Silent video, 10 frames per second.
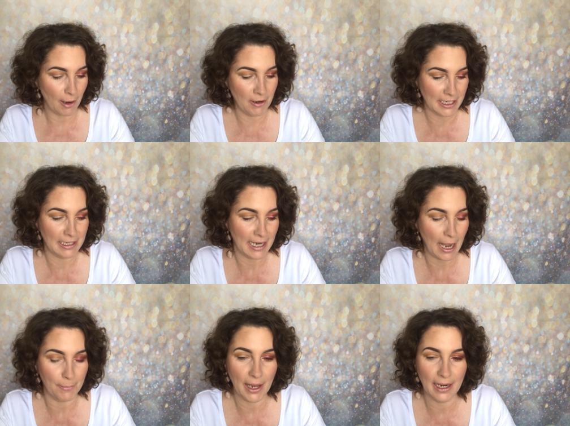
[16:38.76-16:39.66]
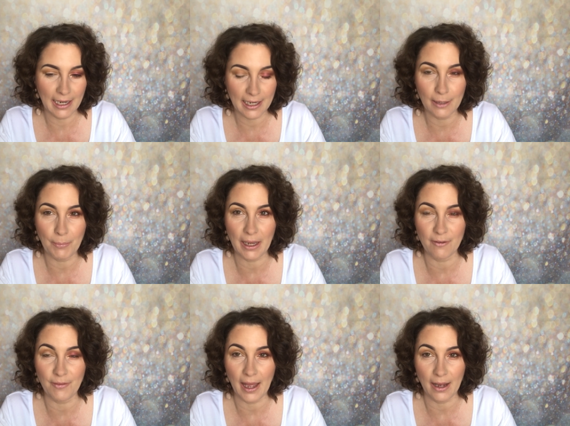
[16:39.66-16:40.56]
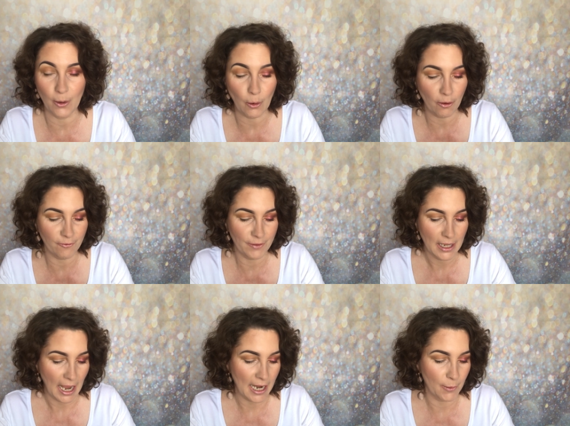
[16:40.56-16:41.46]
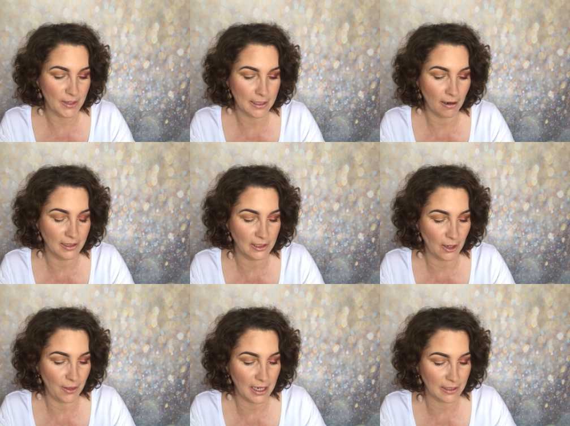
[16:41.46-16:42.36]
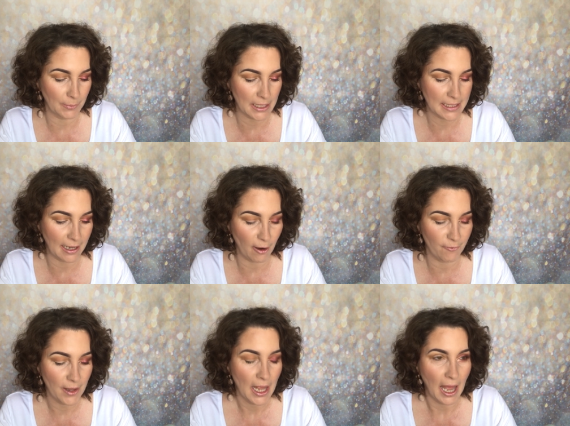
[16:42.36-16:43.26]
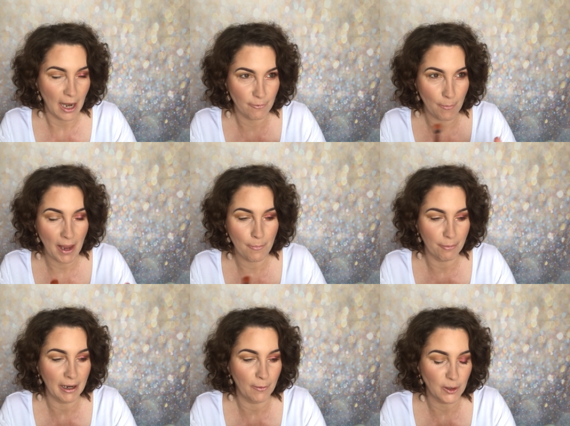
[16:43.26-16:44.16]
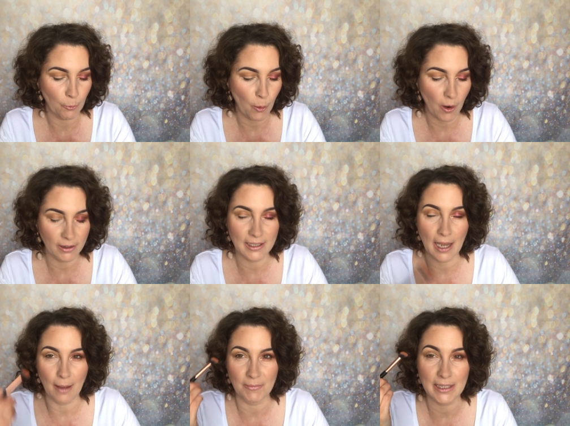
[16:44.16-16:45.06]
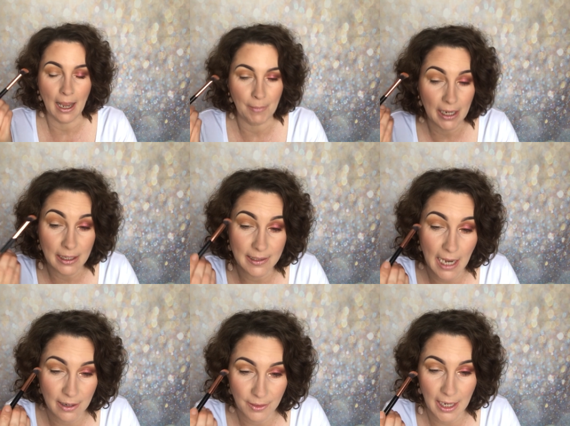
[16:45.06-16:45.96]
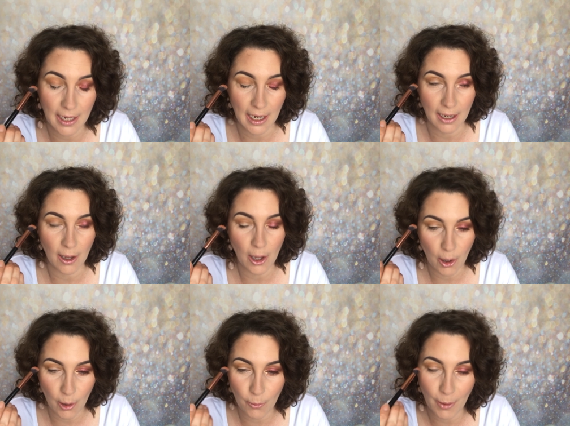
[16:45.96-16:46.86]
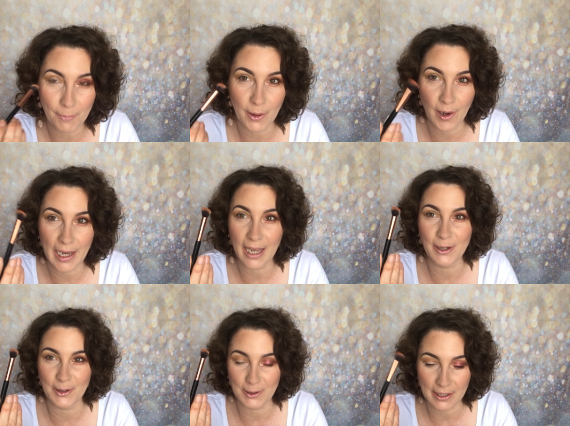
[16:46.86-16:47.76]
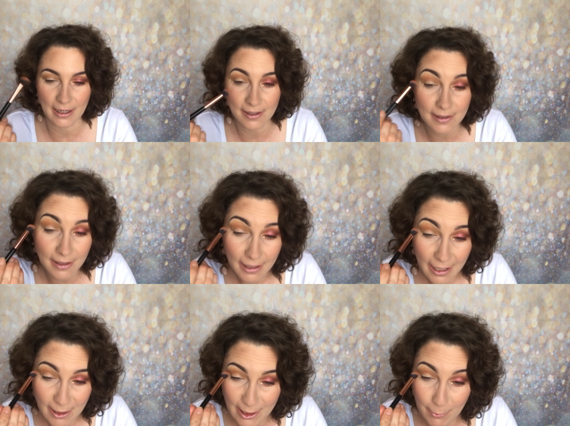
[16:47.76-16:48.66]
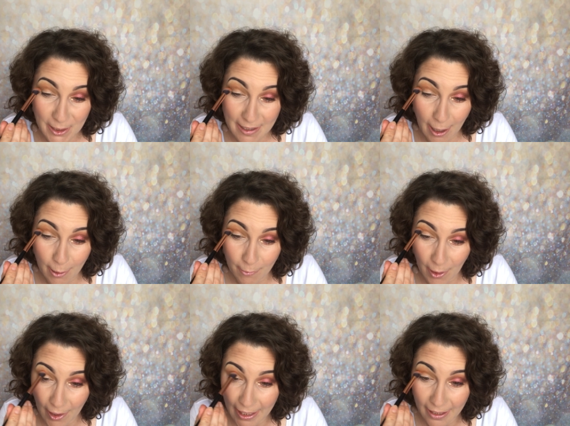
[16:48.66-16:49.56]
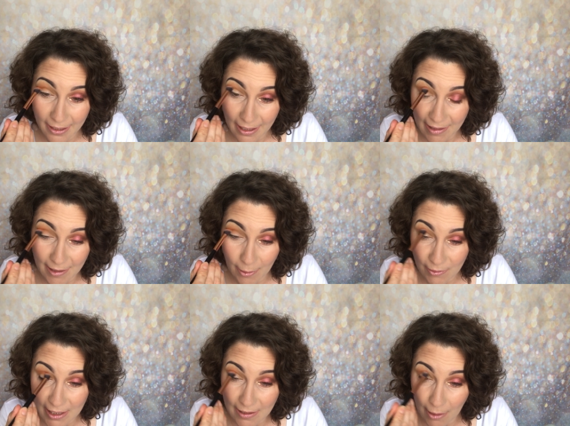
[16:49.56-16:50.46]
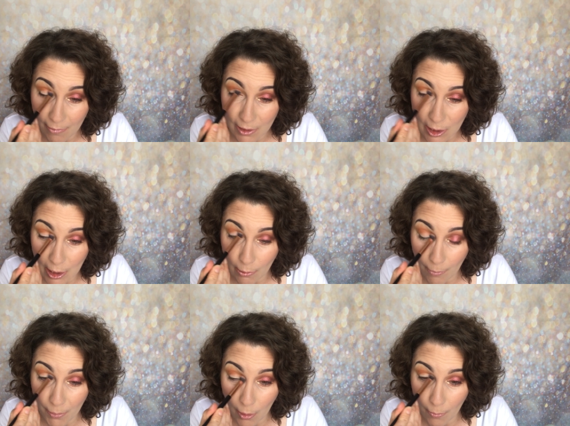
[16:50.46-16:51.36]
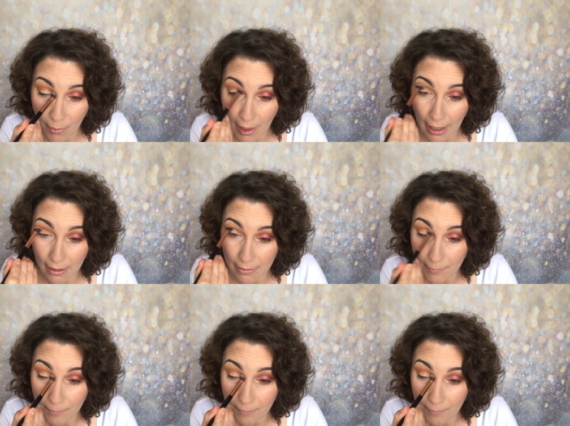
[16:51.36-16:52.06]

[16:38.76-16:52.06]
going to tap a little bit of that off. And I was starting to think to myself and remembering what um, Tammi had said, thinking, oh my goodness, she was so right. So I'm just going to pop that